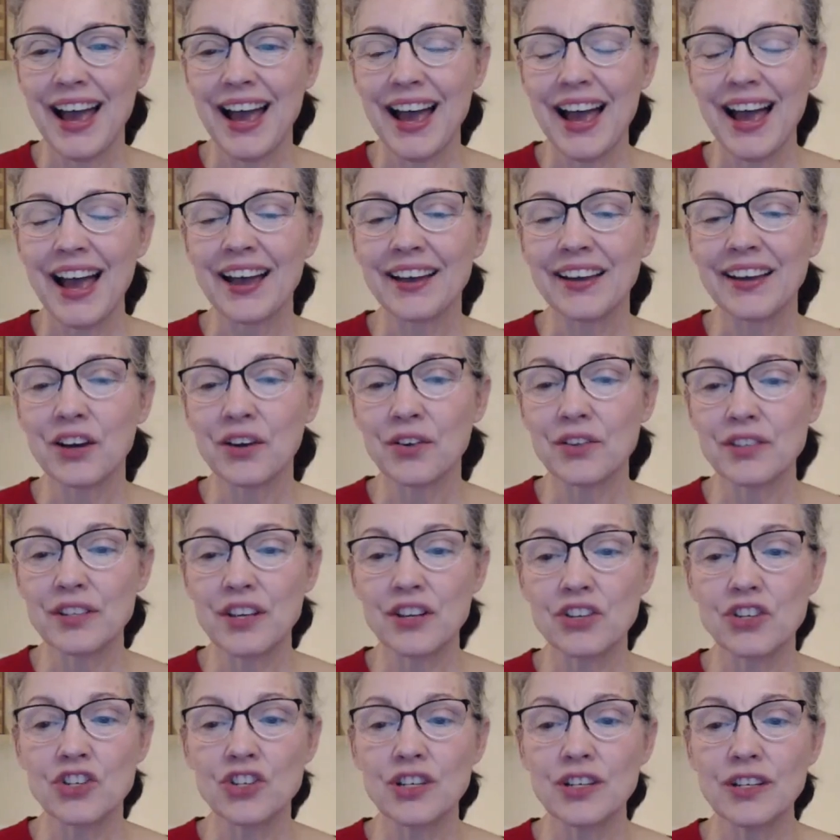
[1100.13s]
Uh, Carol
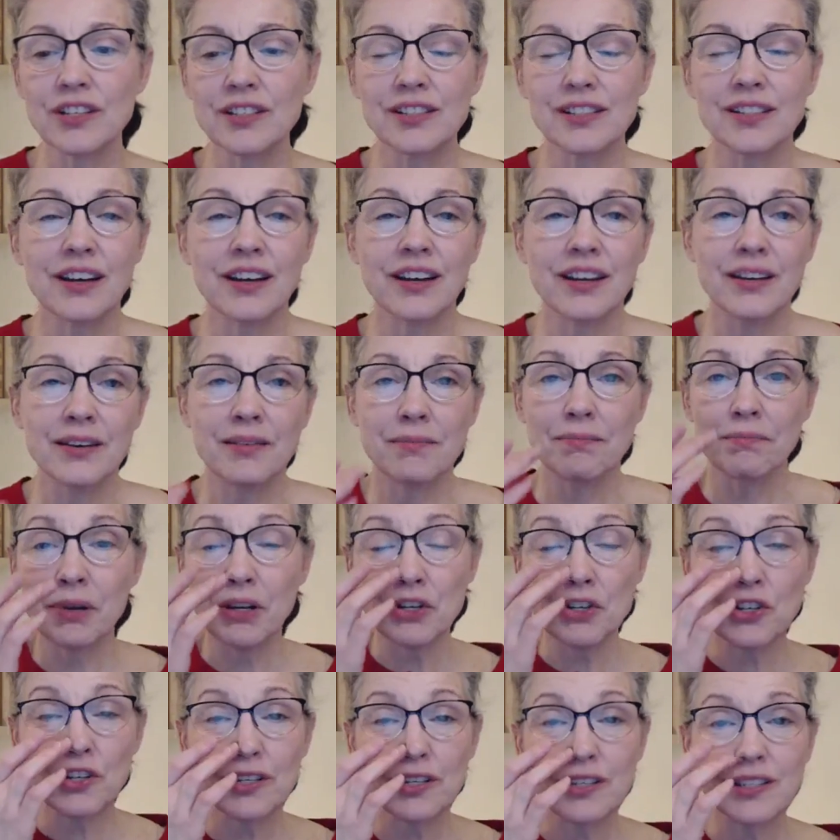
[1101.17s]
says she's done it, but
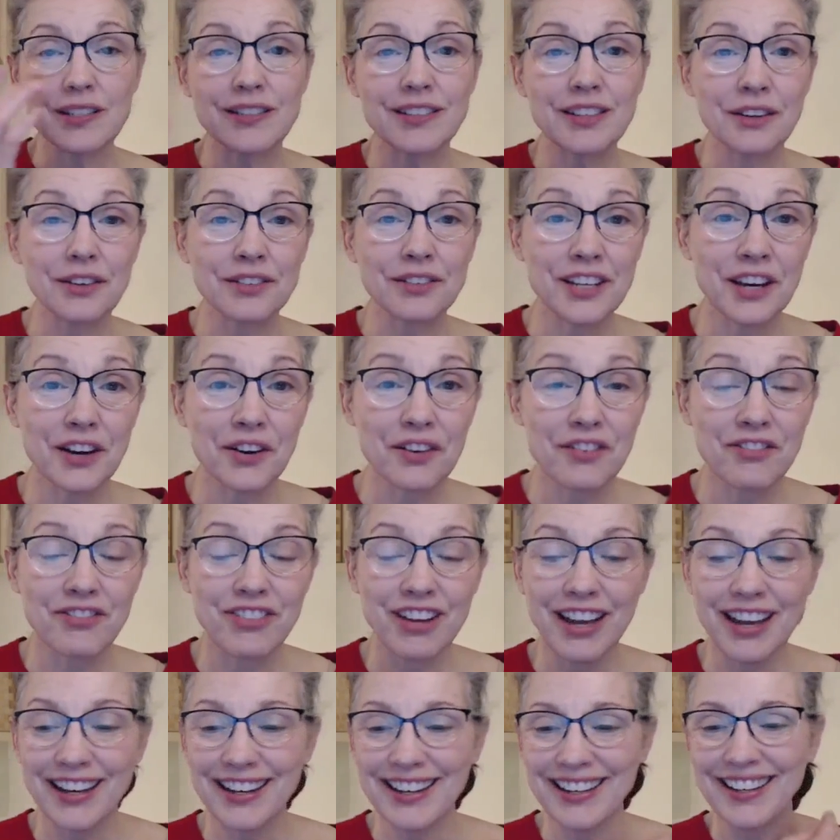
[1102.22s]
she's still
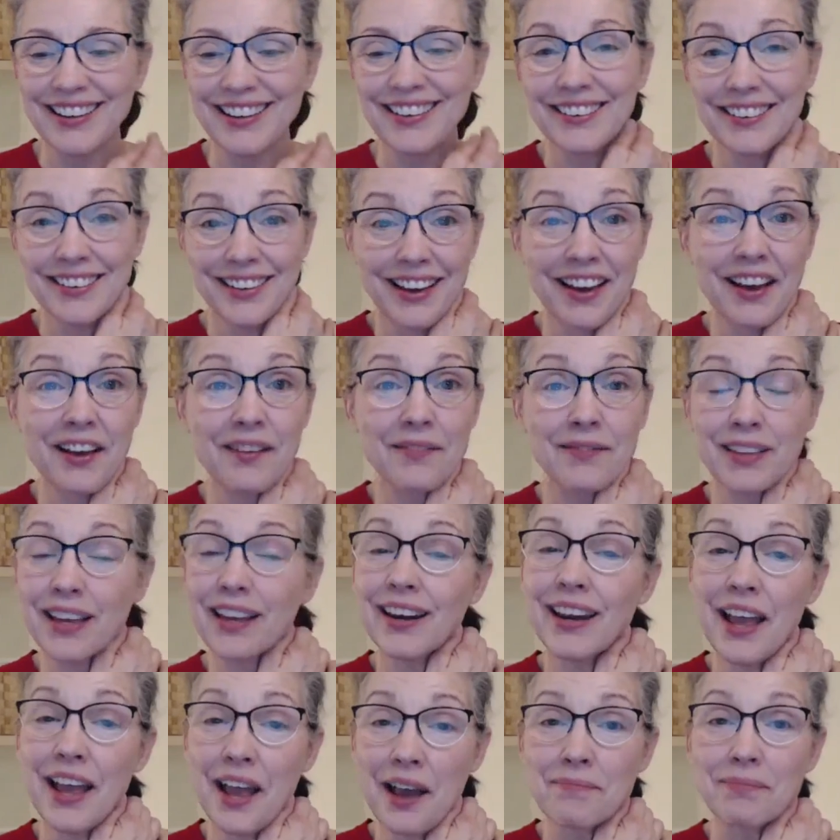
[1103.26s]
terrified. Yeah,
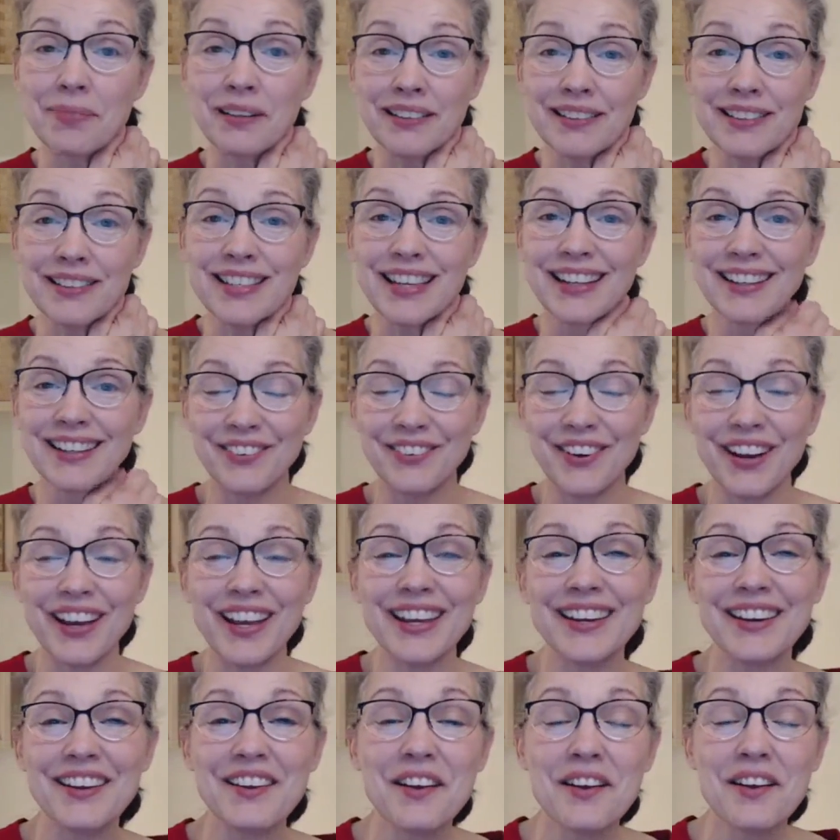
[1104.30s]
that happens,
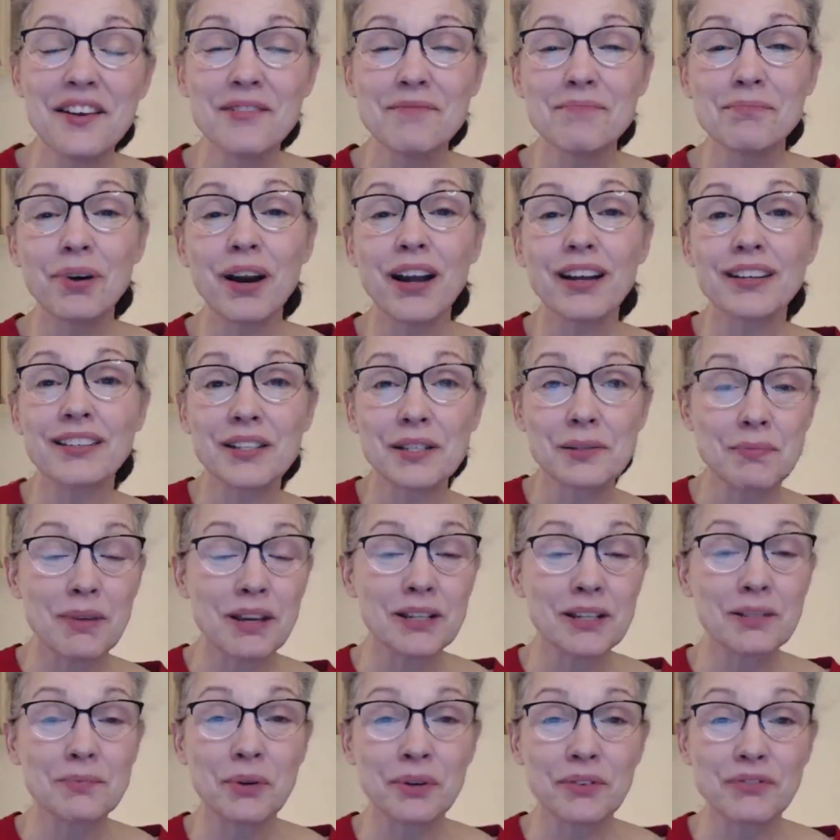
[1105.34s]
right? Practice
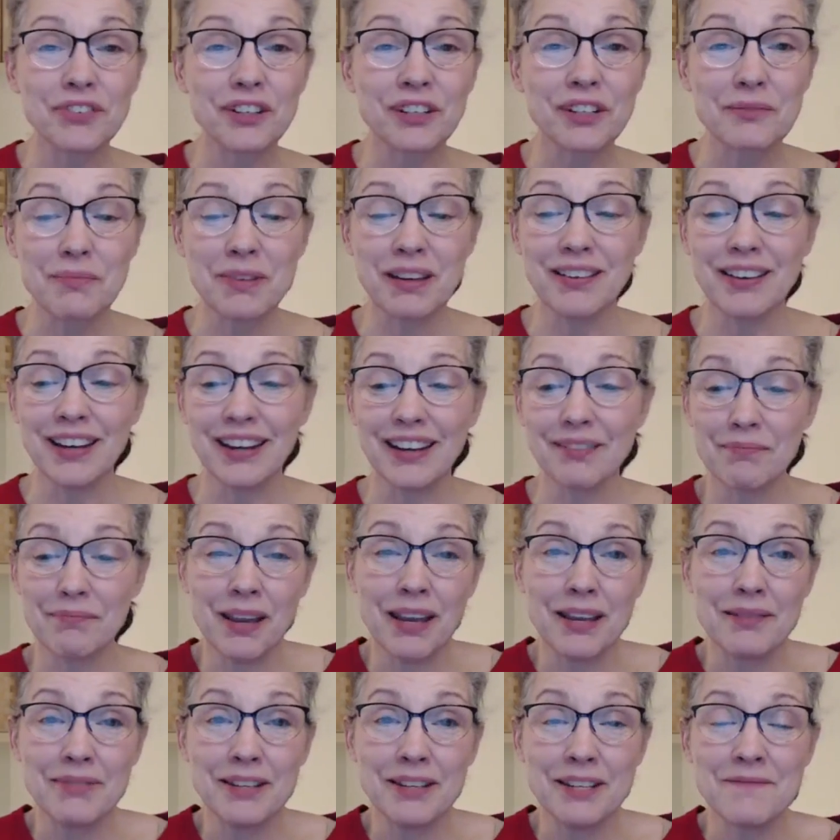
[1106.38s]
makes perfect,
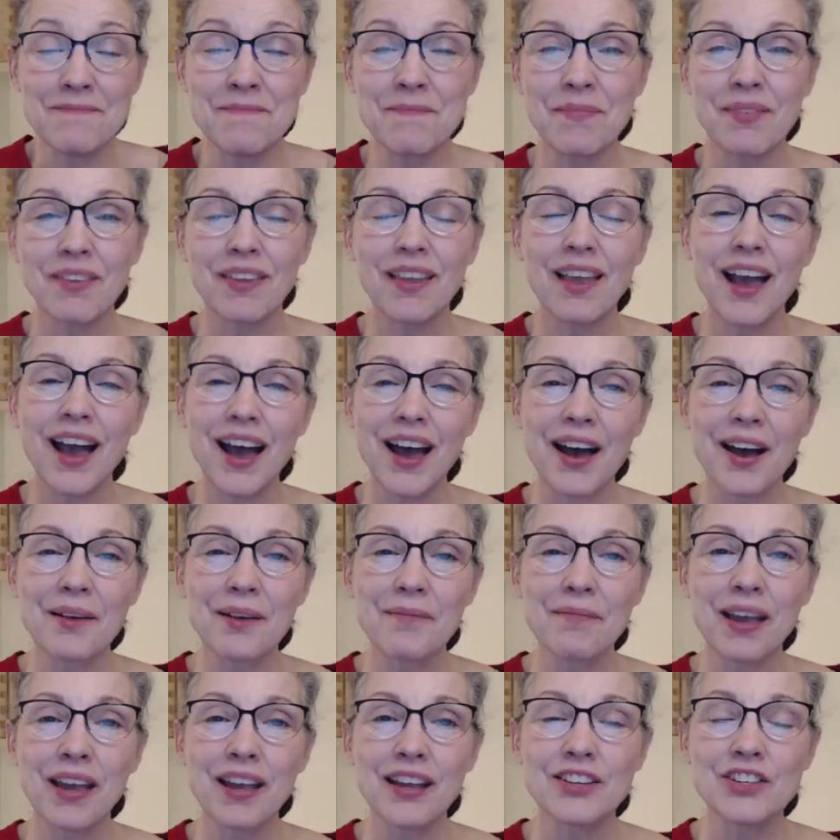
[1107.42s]
maybe.
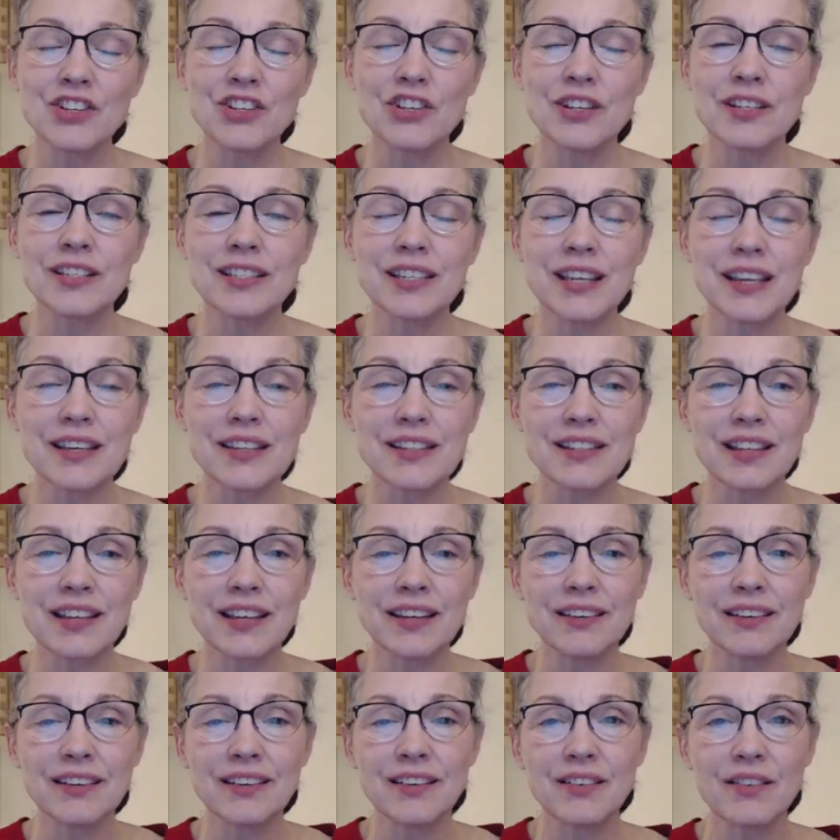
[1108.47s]
Um, and she says
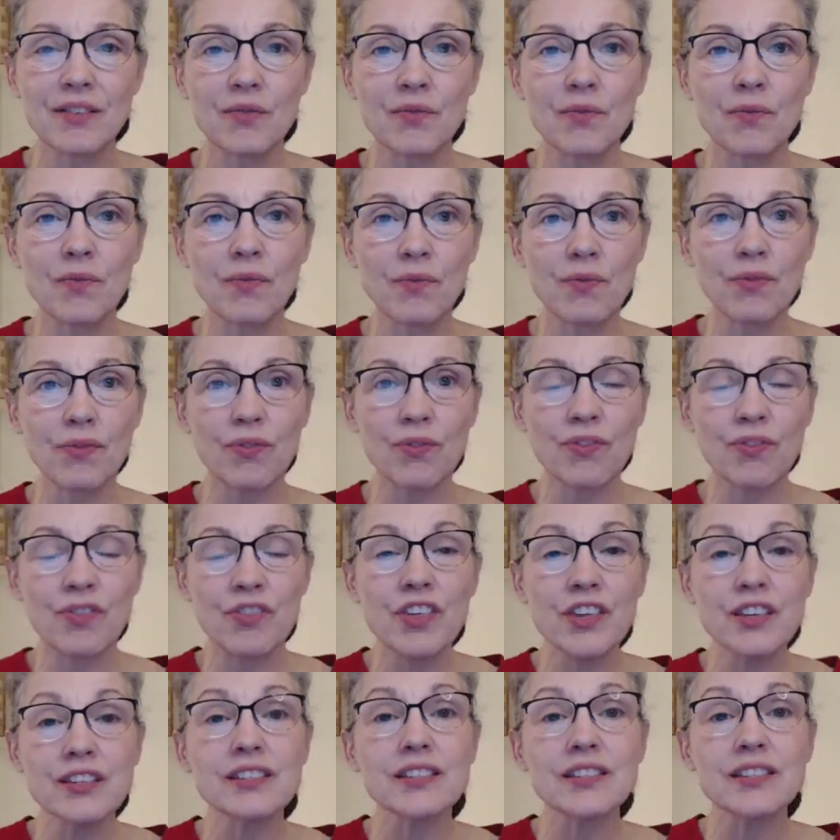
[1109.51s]
that
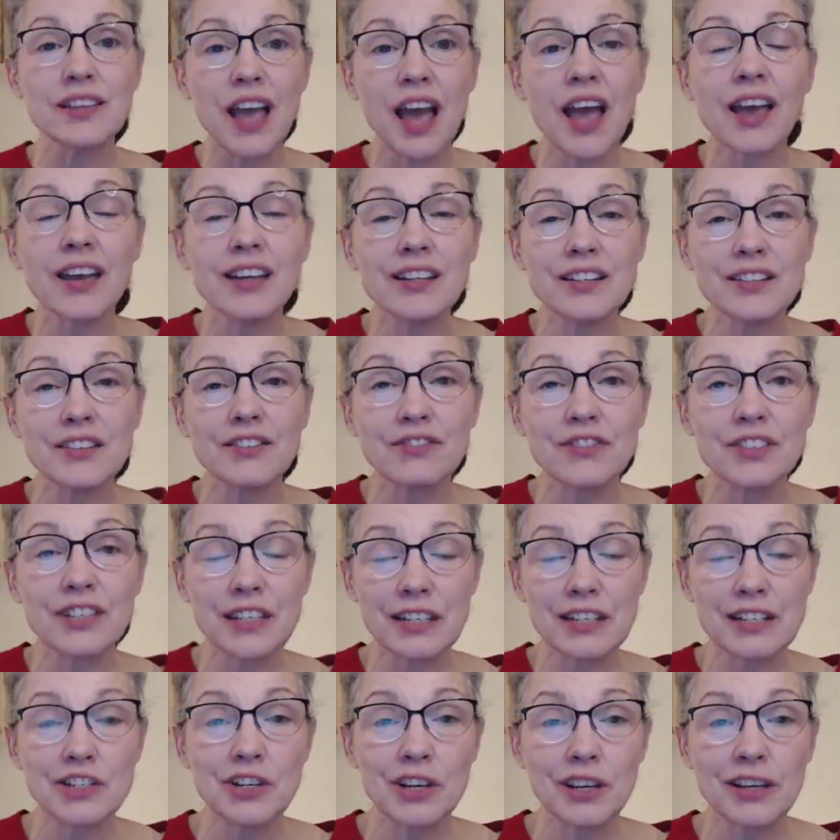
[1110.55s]
this kind of
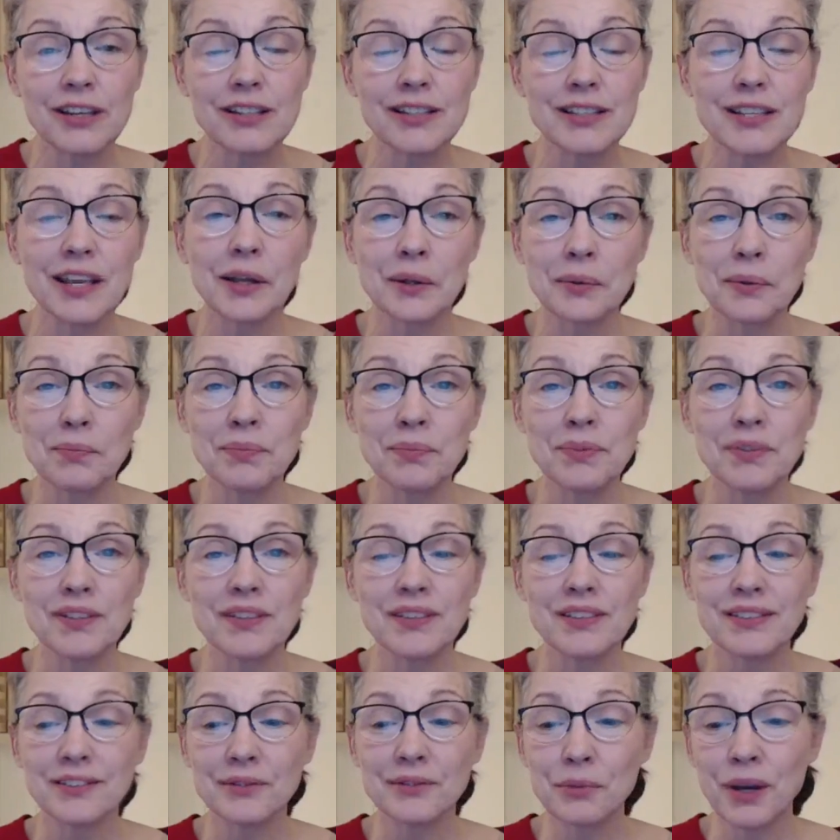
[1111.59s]
teaching has helped,
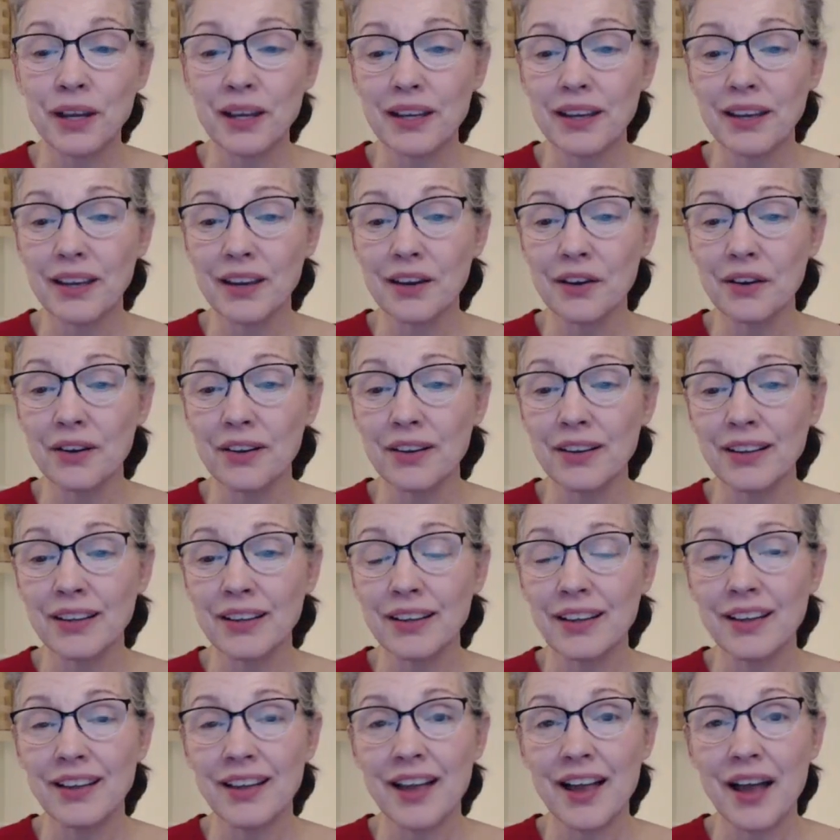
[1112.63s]
right, Carol?
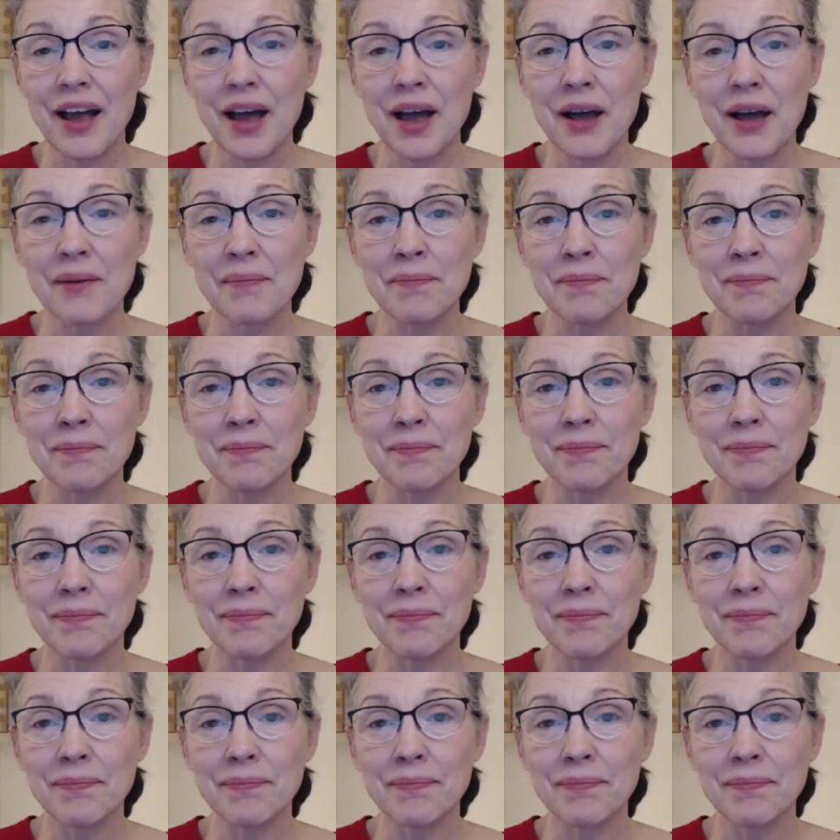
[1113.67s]
Um,